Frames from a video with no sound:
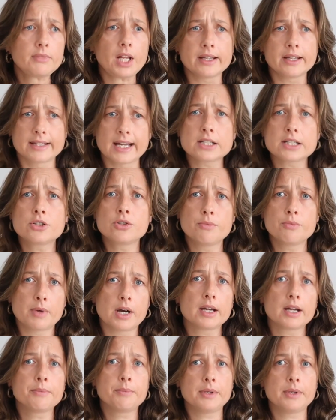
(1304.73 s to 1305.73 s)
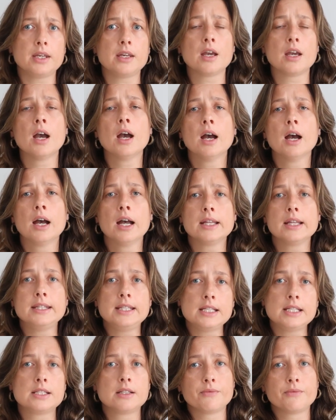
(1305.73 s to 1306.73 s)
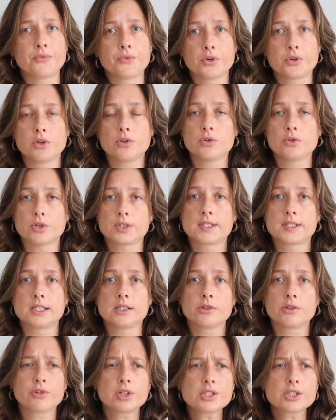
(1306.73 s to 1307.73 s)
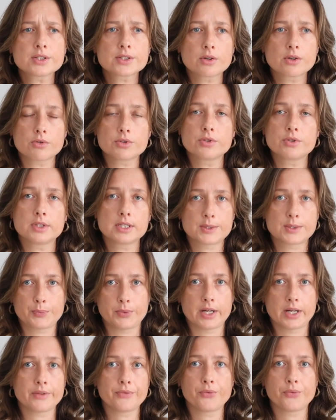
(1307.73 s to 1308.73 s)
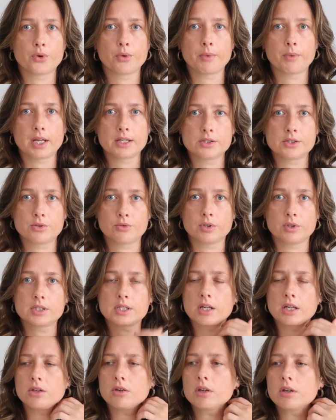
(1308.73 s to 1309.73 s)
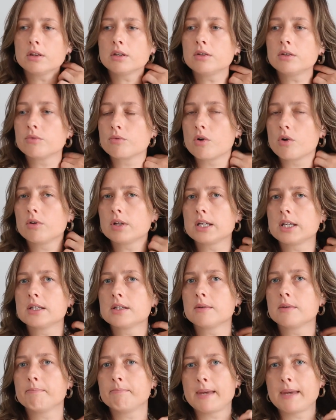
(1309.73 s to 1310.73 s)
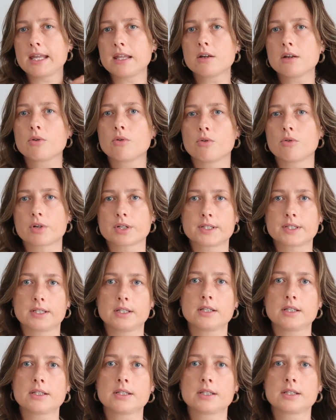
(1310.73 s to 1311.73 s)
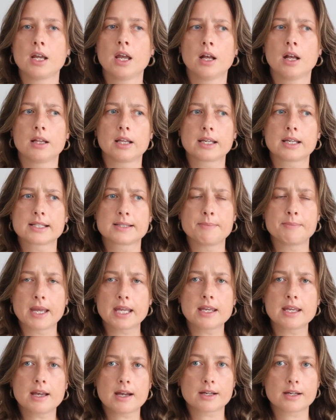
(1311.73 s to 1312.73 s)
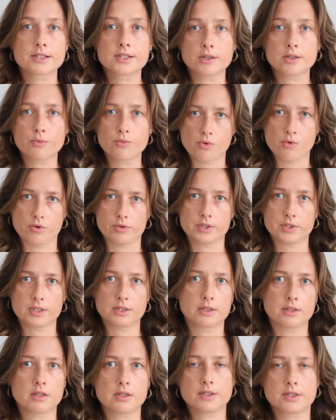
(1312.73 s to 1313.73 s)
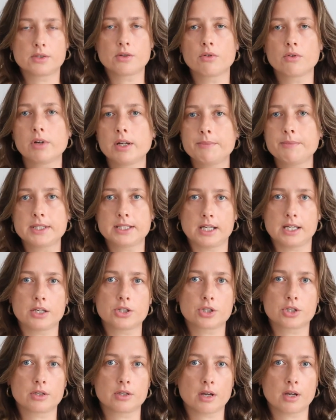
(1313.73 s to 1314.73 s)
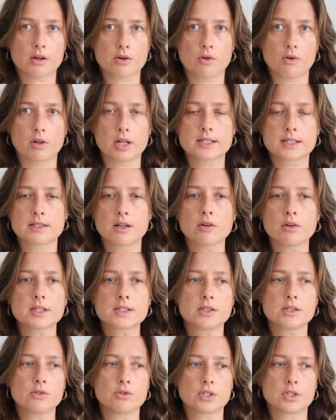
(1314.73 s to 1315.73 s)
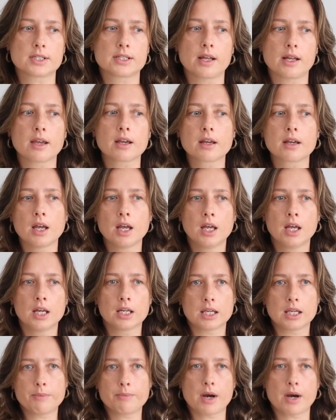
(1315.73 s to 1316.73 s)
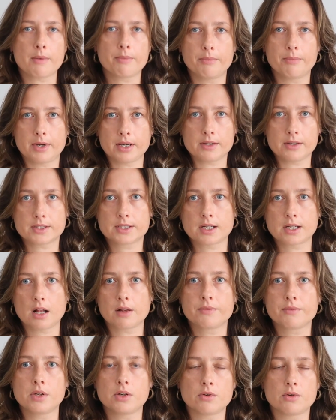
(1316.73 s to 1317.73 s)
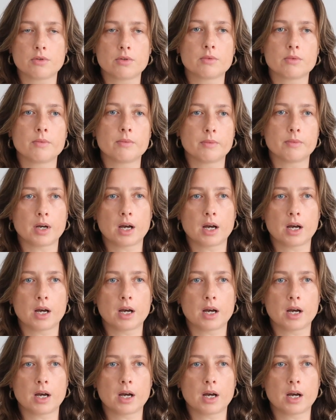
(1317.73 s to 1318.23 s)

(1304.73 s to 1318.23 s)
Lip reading: that you might be needing for your nursing degree, just go to this platform and do it. And you can enroll in many courses, like as many as you want. There is no limitation at all, as long as you just like keep up by yourself, you know,